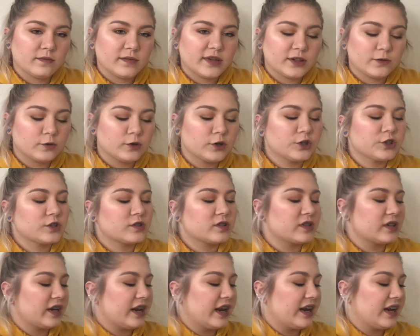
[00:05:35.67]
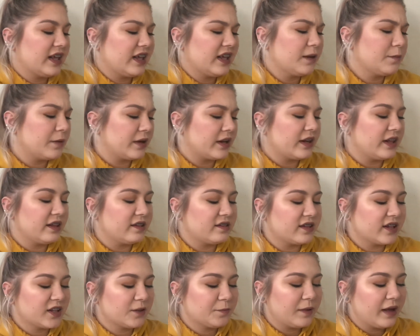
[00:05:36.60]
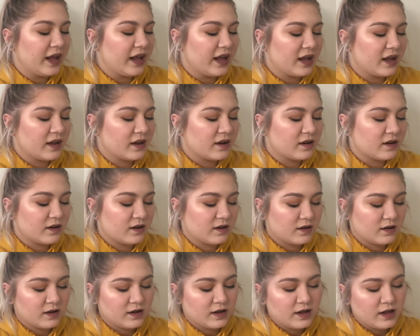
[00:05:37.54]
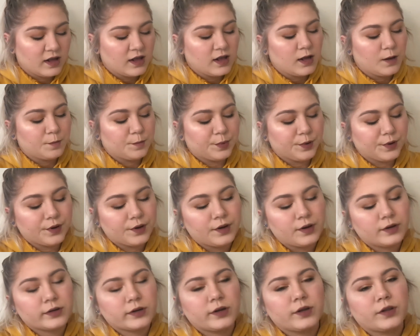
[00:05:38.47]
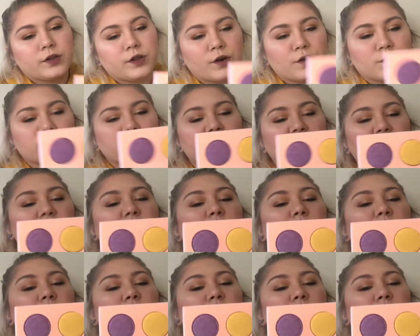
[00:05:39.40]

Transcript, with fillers: This one's just an itty bitty six pan, but those